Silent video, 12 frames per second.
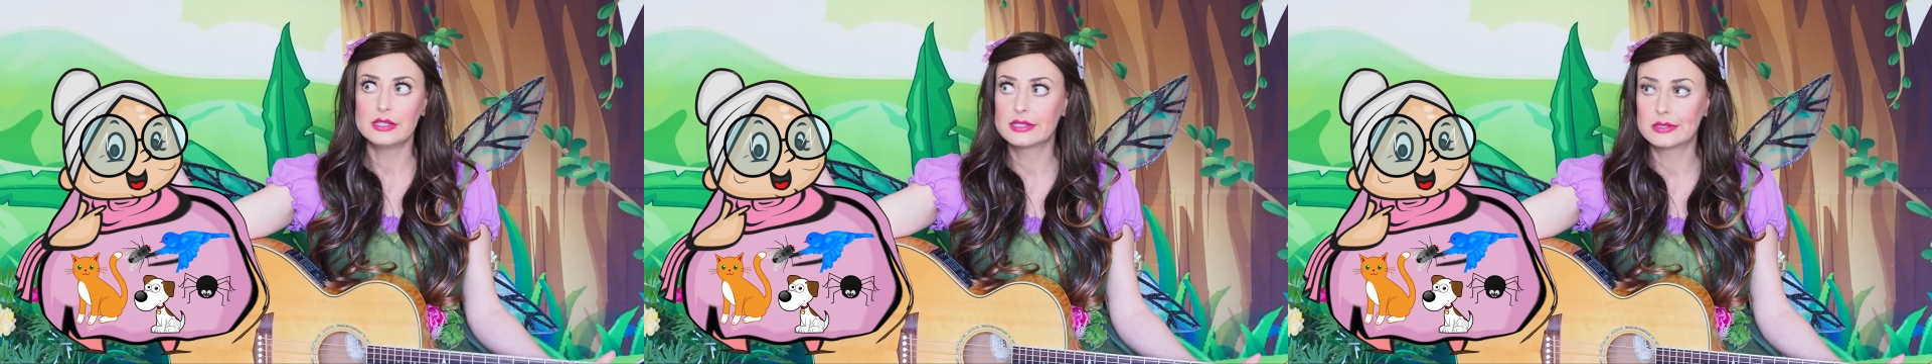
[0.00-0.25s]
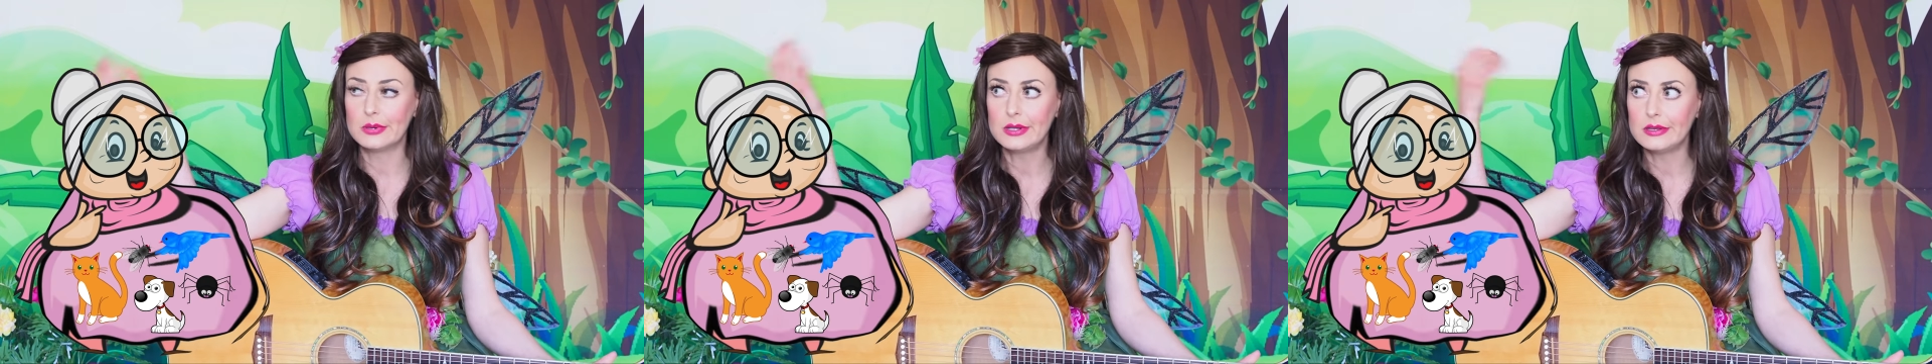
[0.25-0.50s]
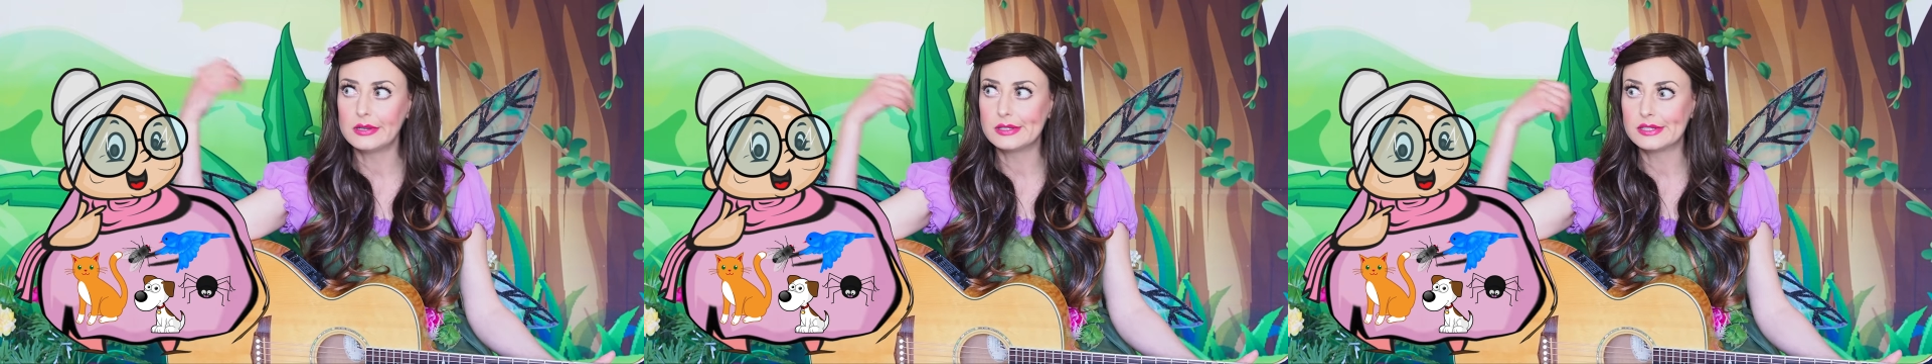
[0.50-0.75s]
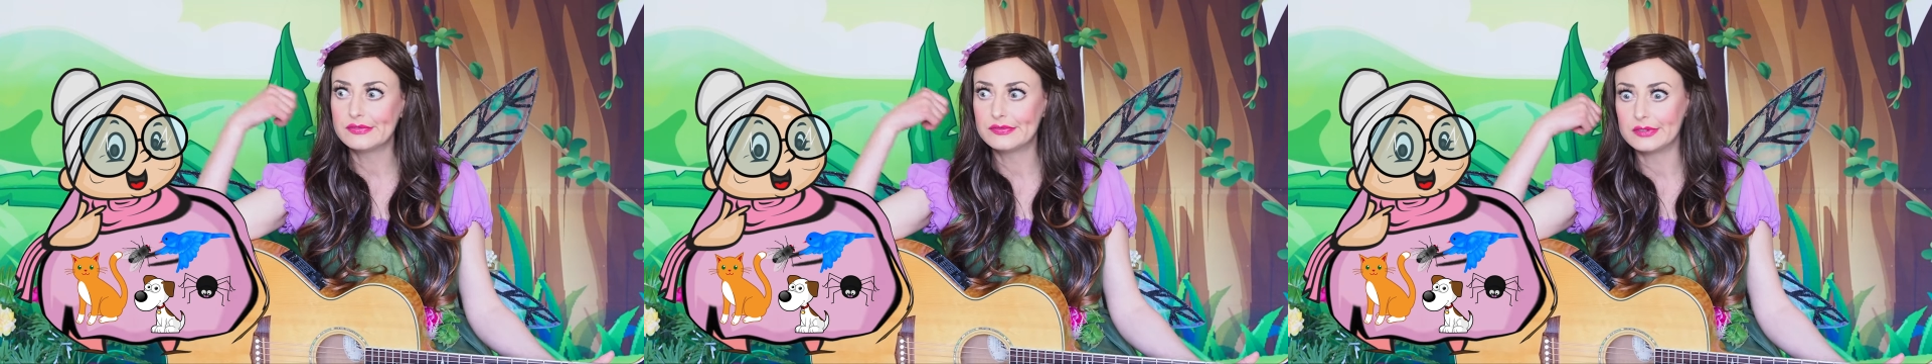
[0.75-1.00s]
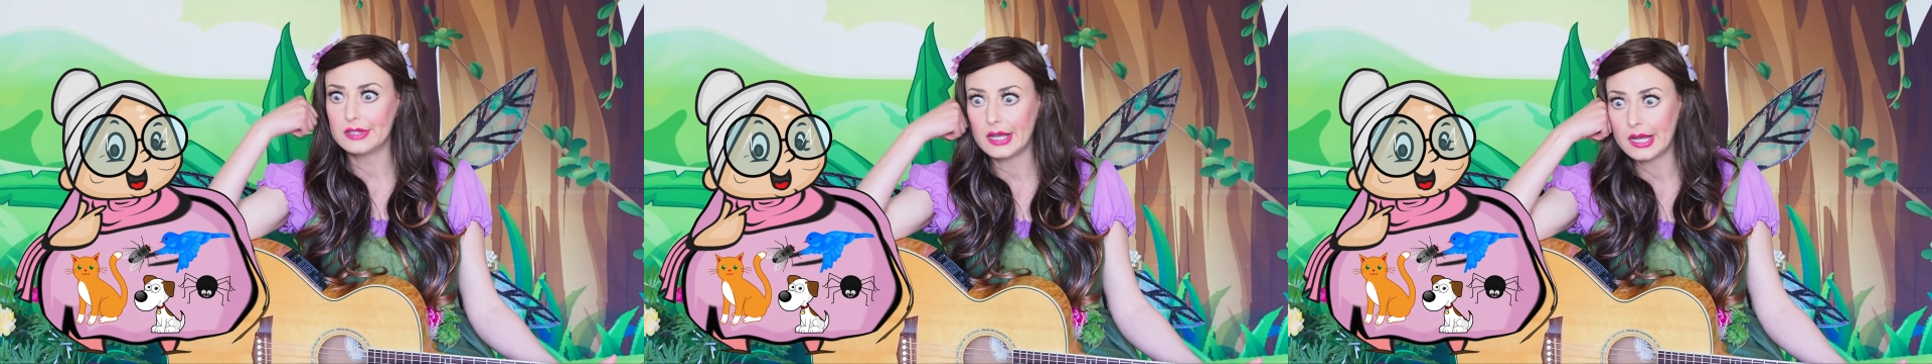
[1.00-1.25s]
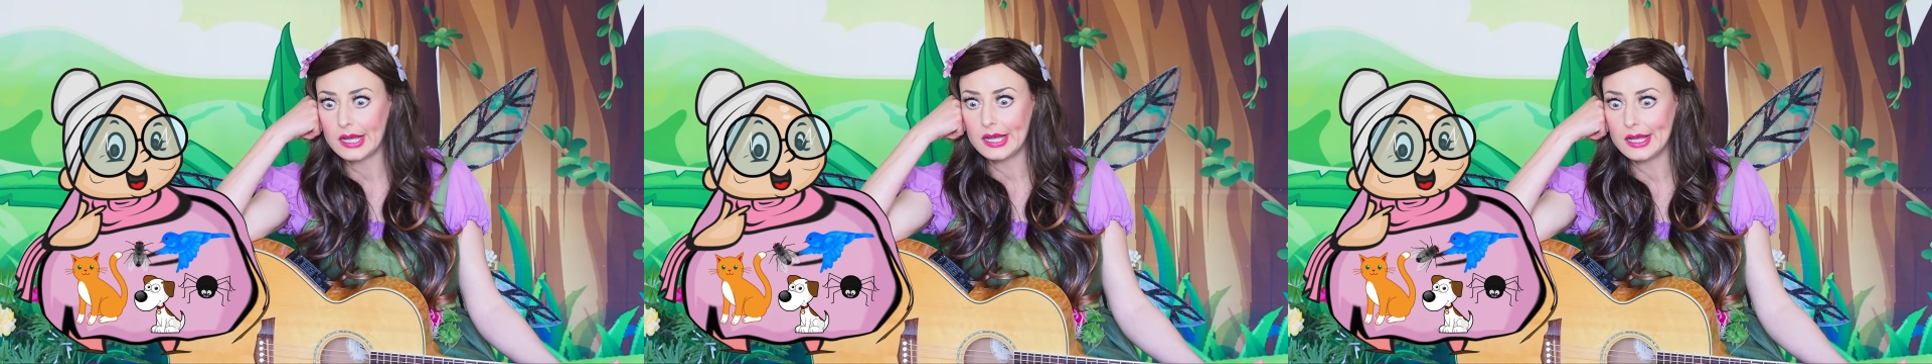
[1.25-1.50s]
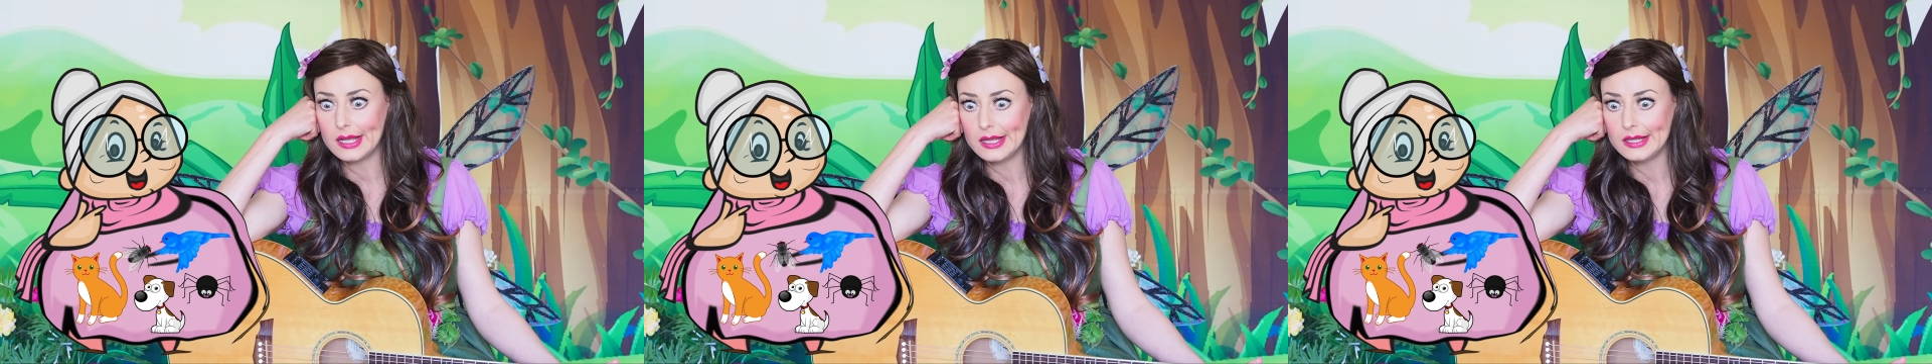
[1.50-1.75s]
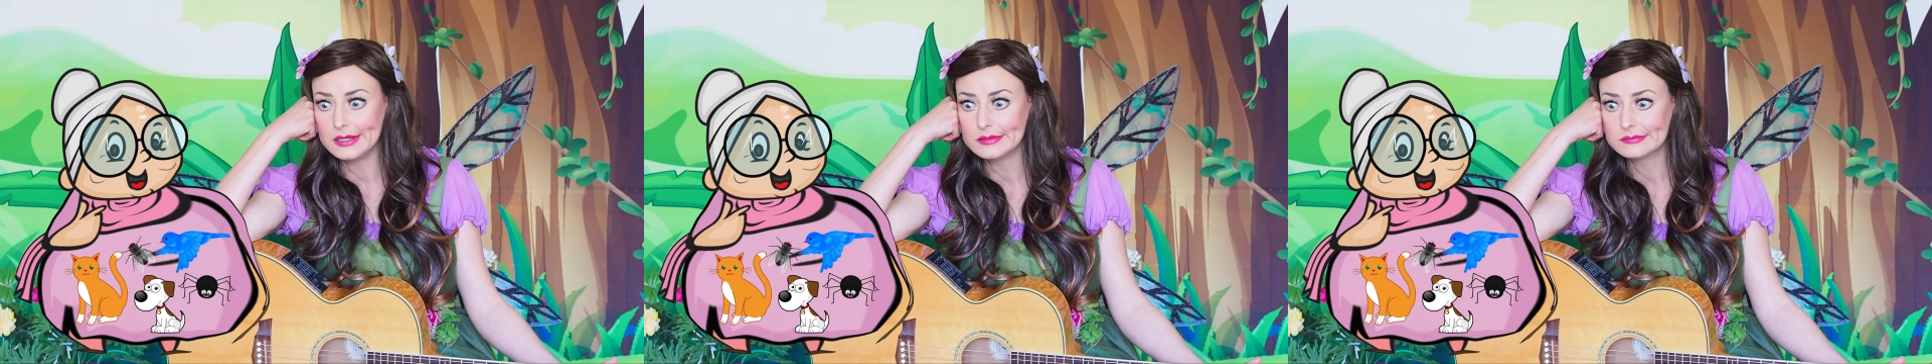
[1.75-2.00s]
swallowed the
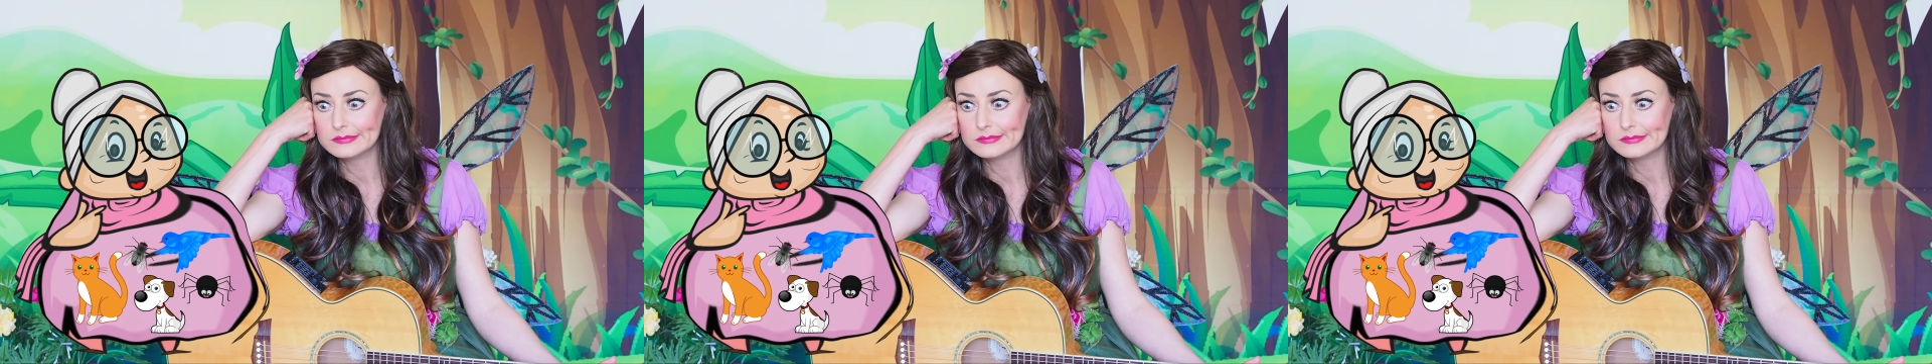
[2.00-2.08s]
fly.